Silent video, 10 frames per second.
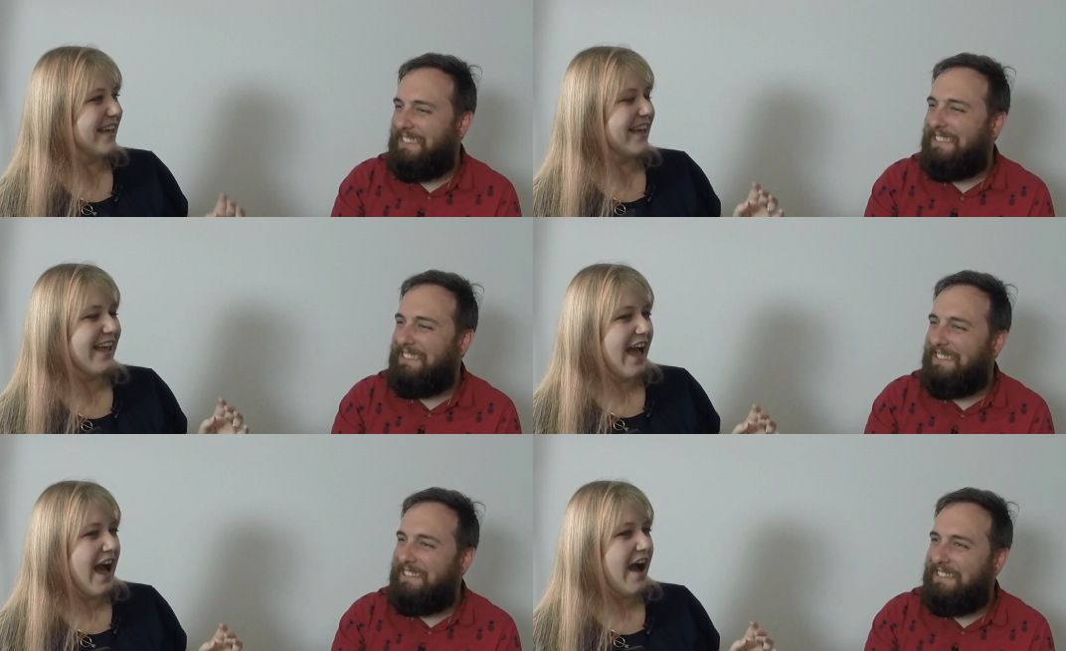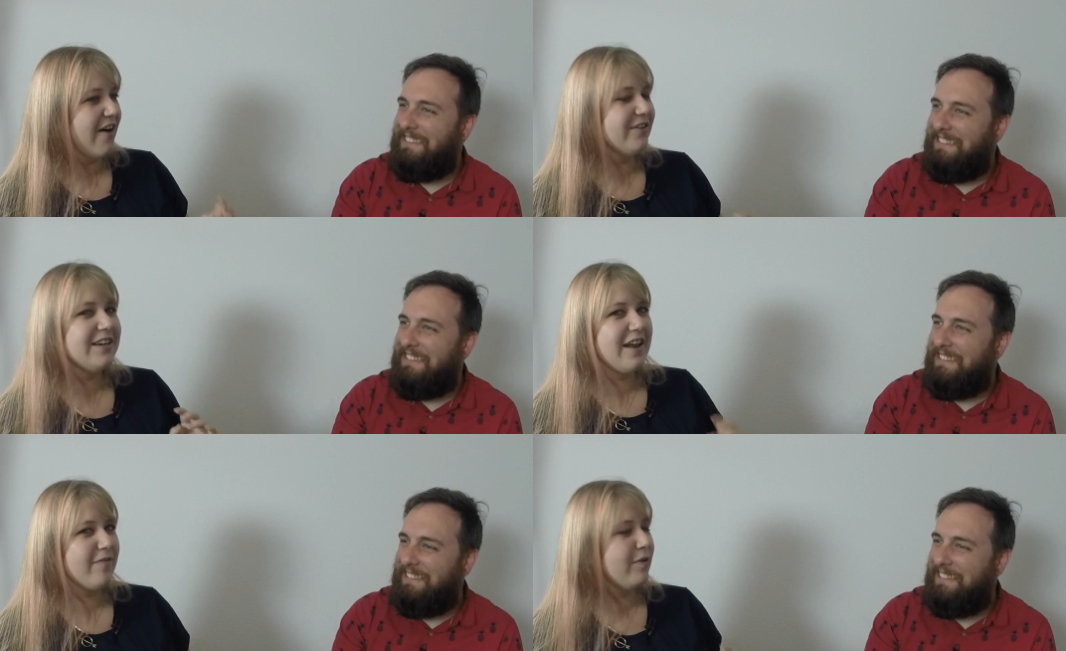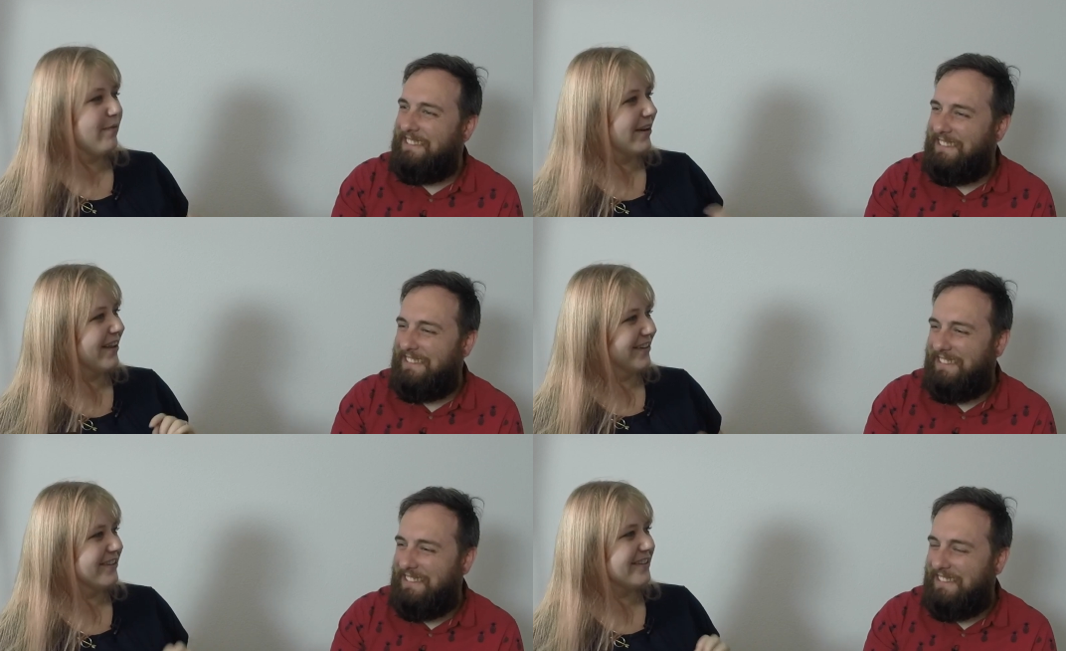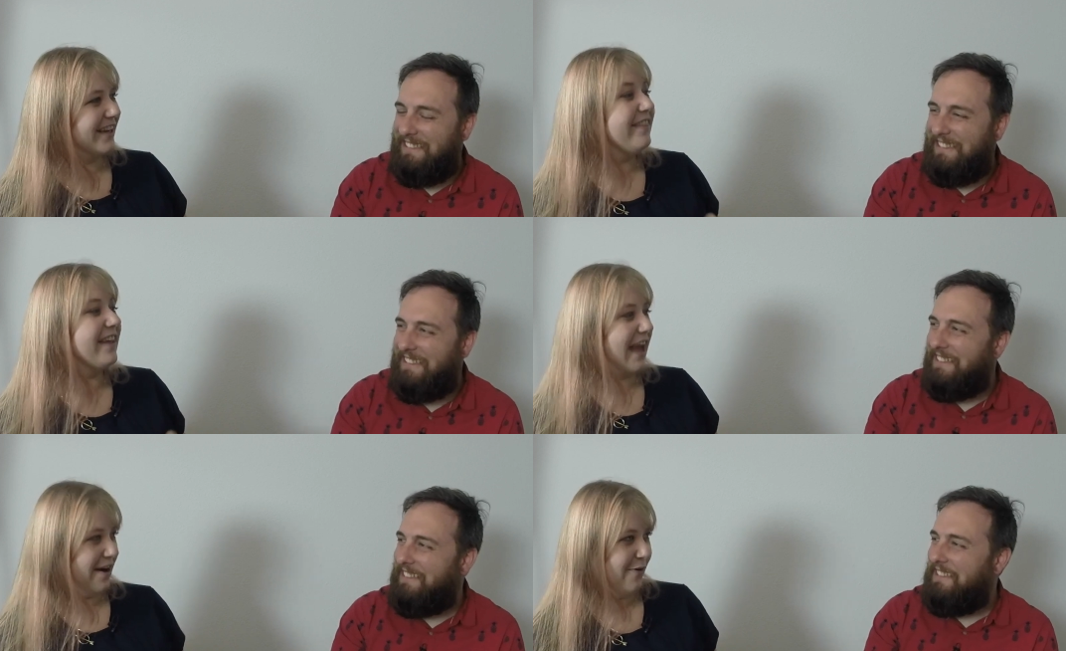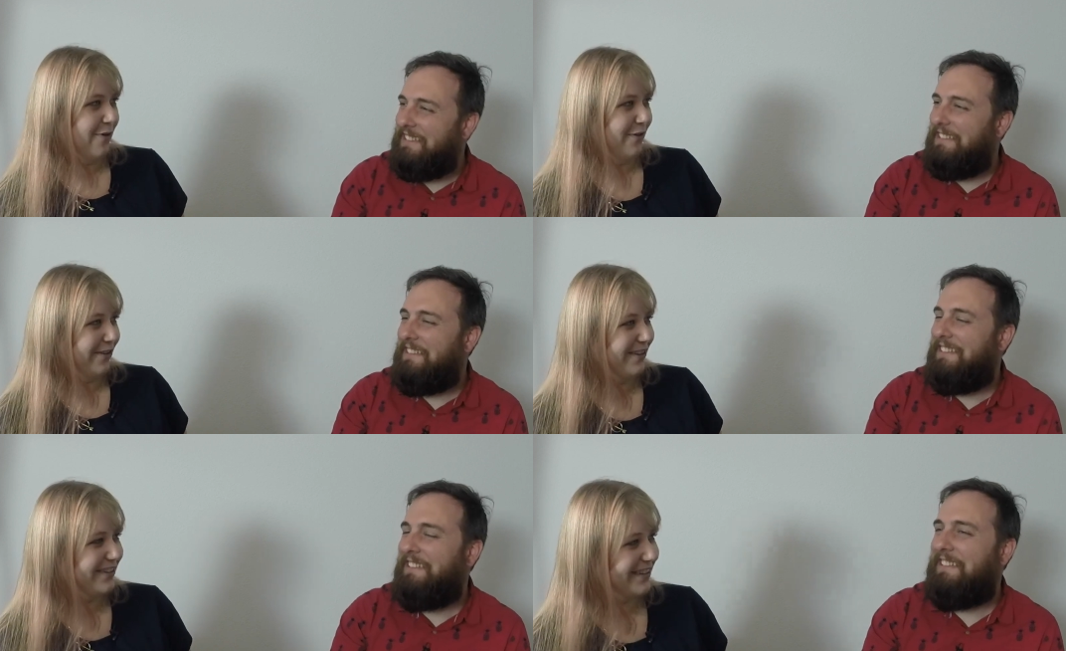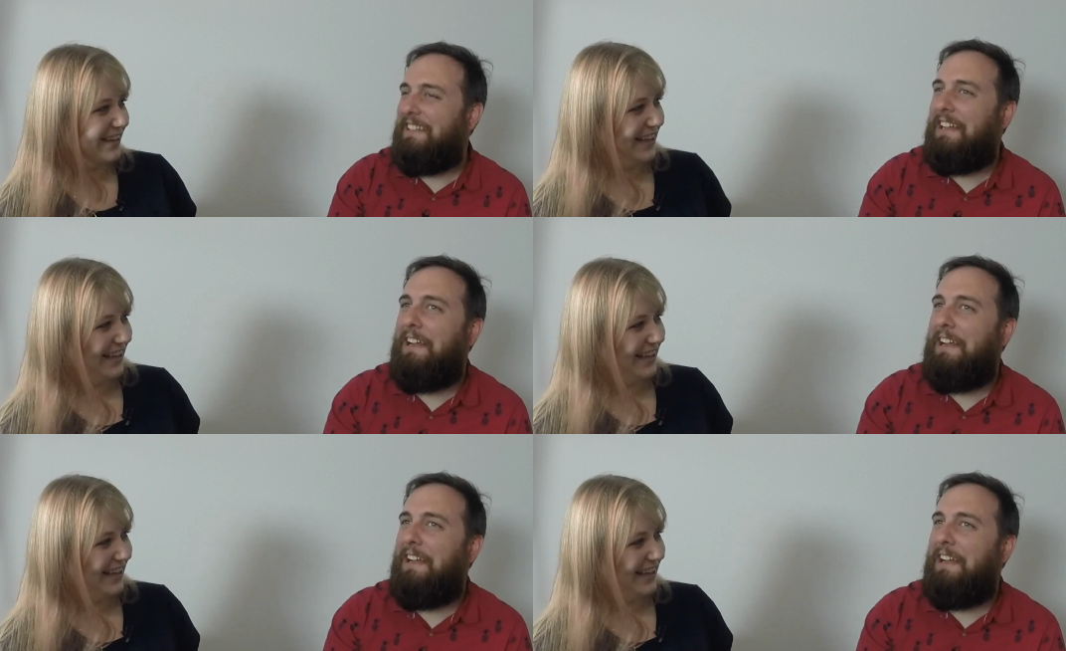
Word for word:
Speaker 1: like, how did everybody understand the owl?